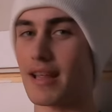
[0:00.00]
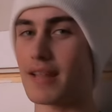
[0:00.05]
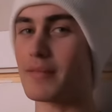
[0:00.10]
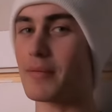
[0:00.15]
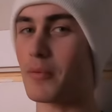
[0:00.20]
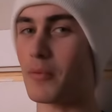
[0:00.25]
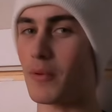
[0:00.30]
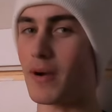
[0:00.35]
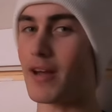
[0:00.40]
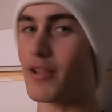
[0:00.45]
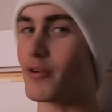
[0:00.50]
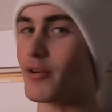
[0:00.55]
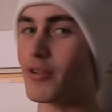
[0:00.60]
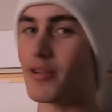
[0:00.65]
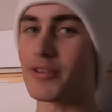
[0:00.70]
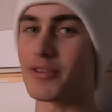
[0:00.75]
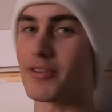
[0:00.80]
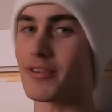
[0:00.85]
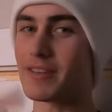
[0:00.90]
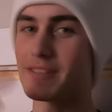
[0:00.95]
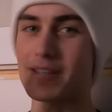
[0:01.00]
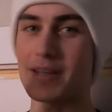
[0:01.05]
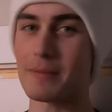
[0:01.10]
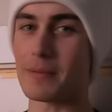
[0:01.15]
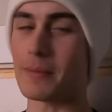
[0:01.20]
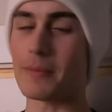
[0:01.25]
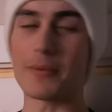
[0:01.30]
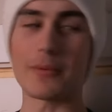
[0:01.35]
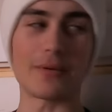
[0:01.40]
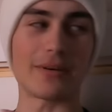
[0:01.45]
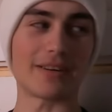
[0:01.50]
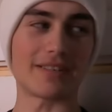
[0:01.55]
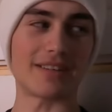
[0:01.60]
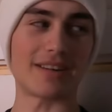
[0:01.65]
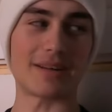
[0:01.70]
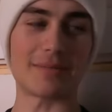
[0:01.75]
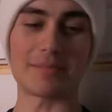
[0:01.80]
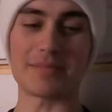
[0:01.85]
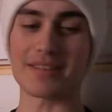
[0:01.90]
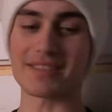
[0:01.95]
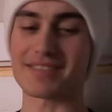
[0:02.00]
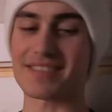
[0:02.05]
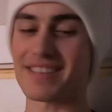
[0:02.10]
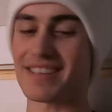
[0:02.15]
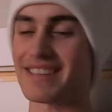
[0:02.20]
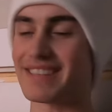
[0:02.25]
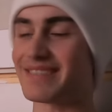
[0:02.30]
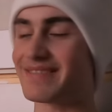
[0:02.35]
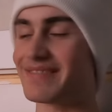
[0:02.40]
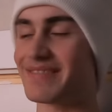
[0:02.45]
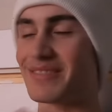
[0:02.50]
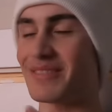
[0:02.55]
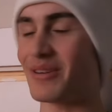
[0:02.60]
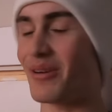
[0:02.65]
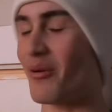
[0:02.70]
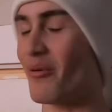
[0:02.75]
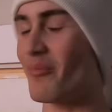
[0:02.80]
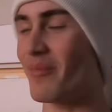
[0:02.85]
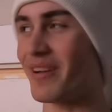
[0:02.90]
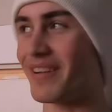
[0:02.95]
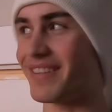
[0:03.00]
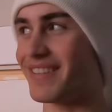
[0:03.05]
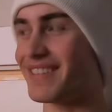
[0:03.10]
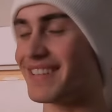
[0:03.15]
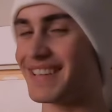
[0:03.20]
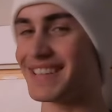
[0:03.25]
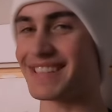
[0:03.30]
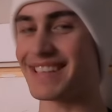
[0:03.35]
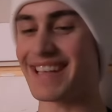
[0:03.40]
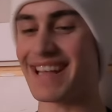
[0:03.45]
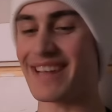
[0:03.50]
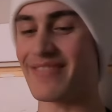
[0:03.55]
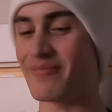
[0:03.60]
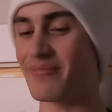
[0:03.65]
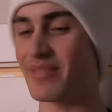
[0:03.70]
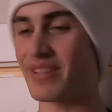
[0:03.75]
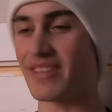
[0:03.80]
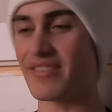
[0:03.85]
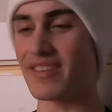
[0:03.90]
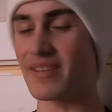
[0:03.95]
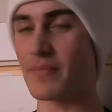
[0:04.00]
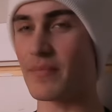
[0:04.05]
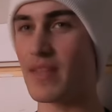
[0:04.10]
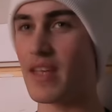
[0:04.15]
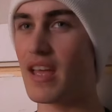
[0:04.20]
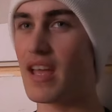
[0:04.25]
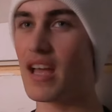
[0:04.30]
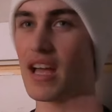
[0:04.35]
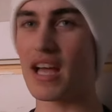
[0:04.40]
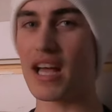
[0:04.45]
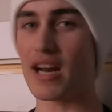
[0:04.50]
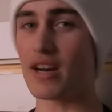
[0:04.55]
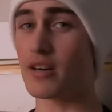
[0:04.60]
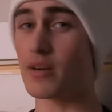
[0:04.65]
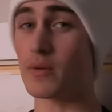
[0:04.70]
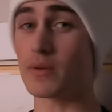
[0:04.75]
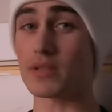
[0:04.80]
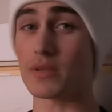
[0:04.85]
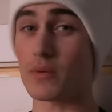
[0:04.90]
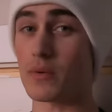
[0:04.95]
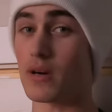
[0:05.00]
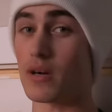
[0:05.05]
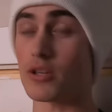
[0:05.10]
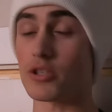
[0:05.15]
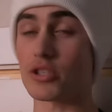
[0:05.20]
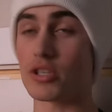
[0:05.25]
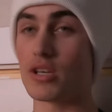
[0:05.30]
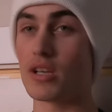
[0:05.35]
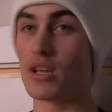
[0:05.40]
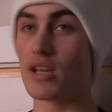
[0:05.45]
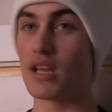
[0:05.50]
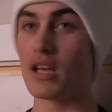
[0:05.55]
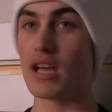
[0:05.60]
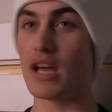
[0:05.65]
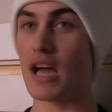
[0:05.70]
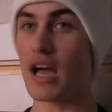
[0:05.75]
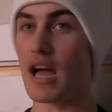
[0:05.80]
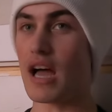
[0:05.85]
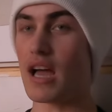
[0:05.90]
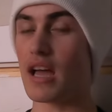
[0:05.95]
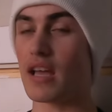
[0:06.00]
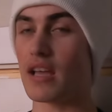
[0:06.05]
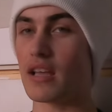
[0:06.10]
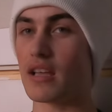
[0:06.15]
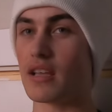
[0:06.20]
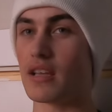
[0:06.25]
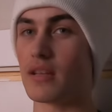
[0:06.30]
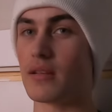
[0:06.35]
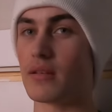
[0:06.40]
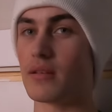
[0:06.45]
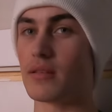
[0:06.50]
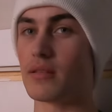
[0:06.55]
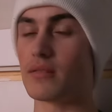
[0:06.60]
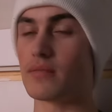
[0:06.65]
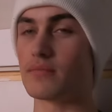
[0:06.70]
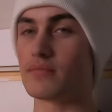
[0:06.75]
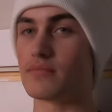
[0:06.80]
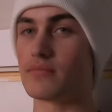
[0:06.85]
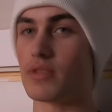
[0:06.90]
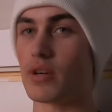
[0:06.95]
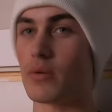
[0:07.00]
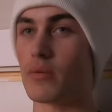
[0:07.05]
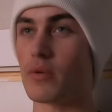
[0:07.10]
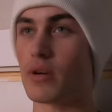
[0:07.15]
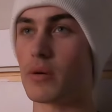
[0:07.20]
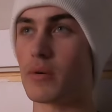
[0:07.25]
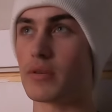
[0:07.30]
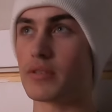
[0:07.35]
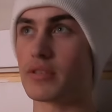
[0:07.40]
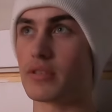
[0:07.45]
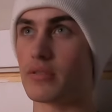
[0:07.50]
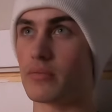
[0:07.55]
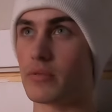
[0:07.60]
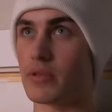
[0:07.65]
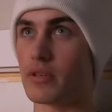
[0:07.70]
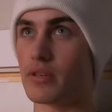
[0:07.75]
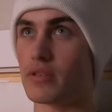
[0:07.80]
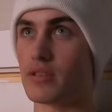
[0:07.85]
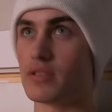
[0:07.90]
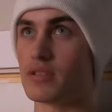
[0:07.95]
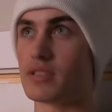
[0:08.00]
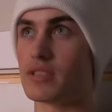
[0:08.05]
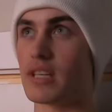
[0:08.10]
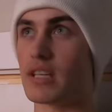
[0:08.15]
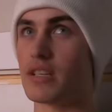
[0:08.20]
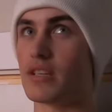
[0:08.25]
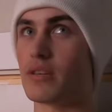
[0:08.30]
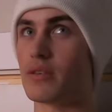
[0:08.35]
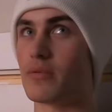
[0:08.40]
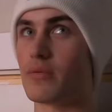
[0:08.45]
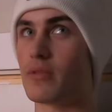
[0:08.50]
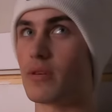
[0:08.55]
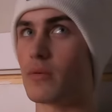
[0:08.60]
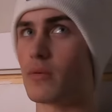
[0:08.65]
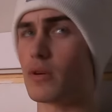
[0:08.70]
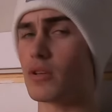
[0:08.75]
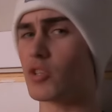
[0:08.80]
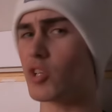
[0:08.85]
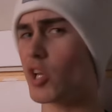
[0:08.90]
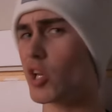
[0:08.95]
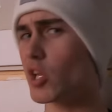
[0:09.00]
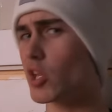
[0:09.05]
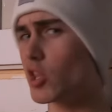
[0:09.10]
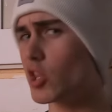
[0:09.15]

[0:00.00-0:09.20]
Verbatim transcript: okay, that's probably why they're all on there because like, people worked up. But it's like, oh my goodness, I can't even believe it. I don't know what to watch. I don't want to watch Gilmore Girls. I don't want to watch